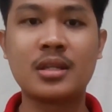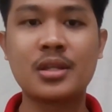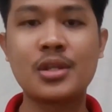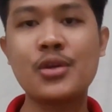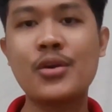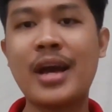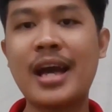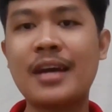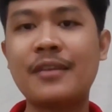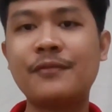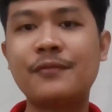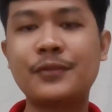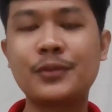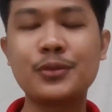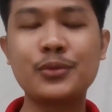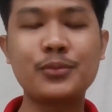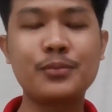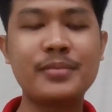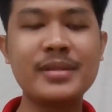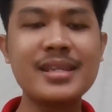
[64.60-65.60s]
you have
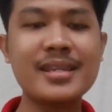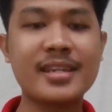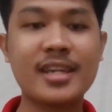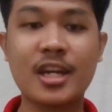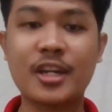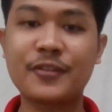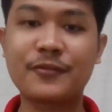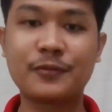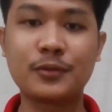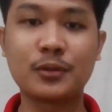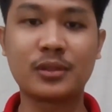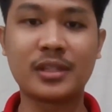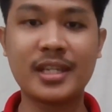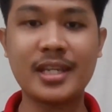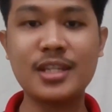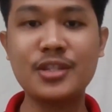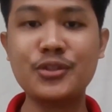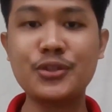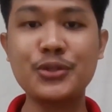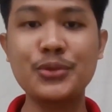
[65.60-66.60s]
to be careful
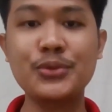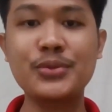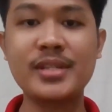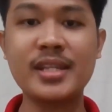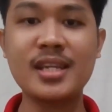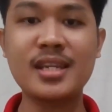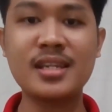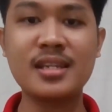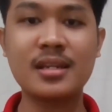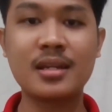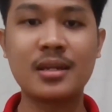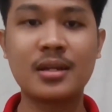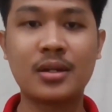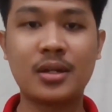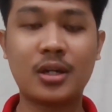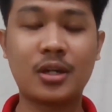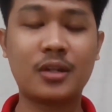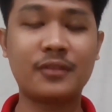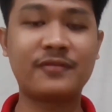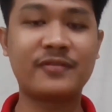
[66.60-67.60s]
in choosing
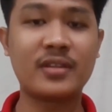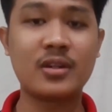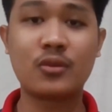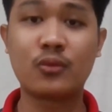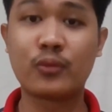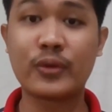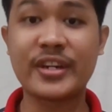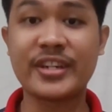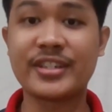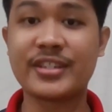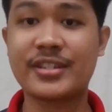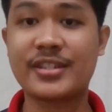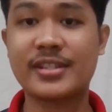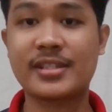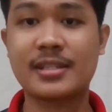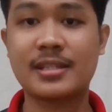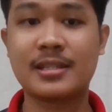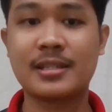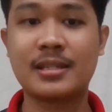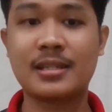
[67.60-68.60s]
of
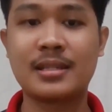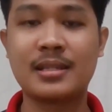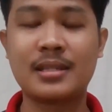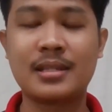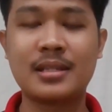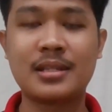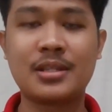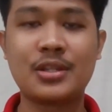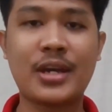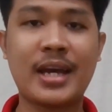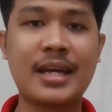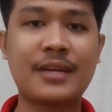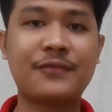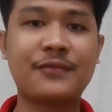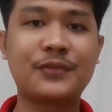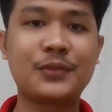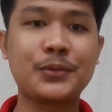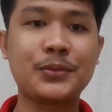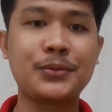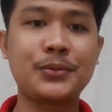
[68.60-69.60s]
words. You
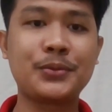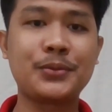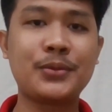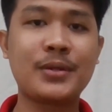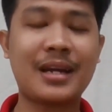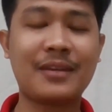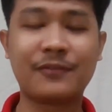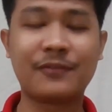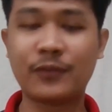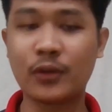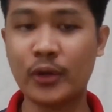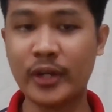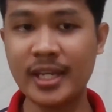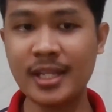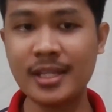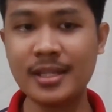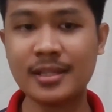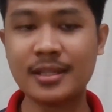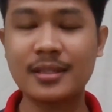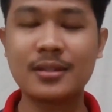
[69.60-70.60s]
have to
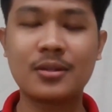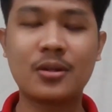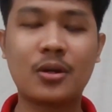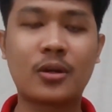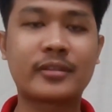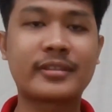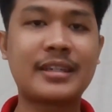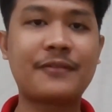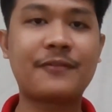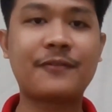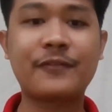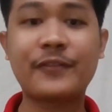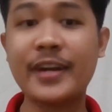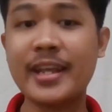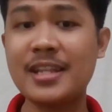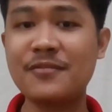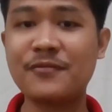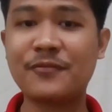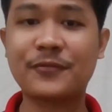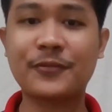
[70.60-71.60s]
avoid or
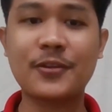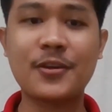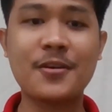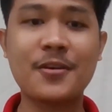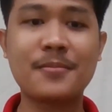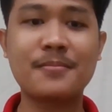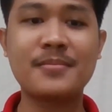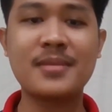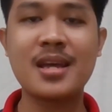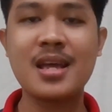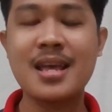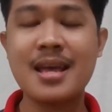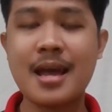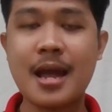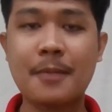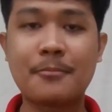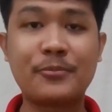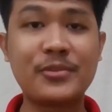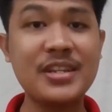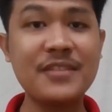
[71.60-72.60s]
refrain from
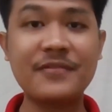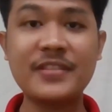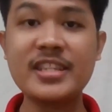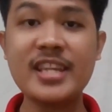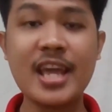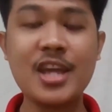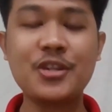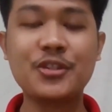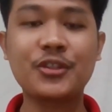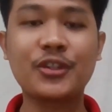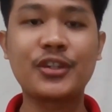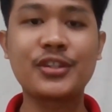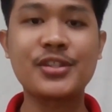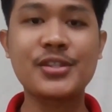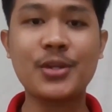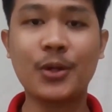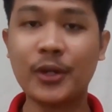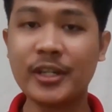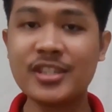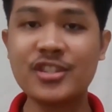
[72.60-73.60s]

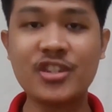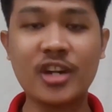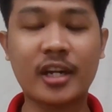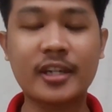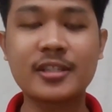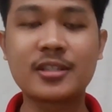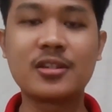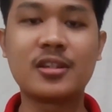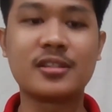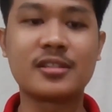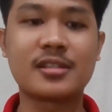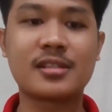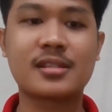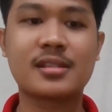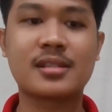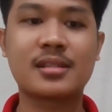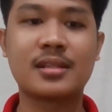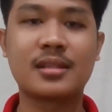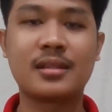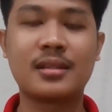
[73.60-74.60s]
abbreviations or
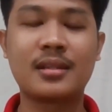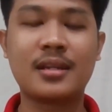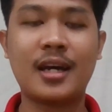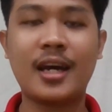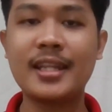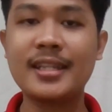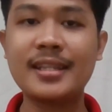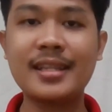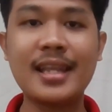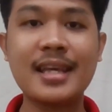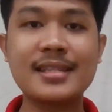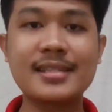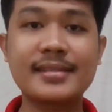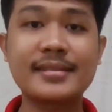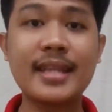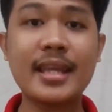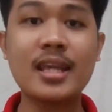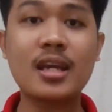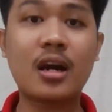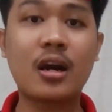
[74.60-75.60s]
jargons unless
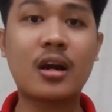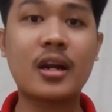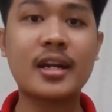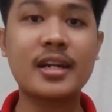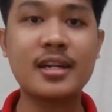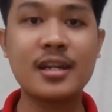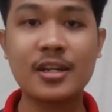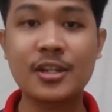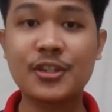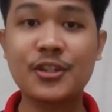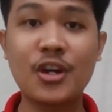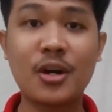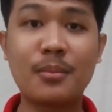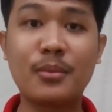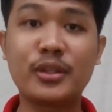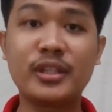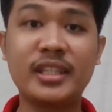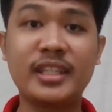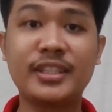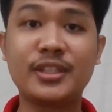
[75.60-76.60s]
they are
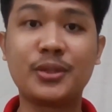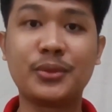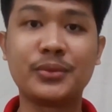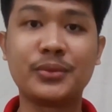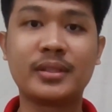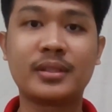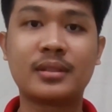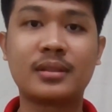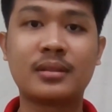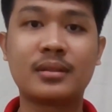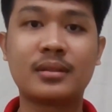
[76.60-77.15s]
commonly known.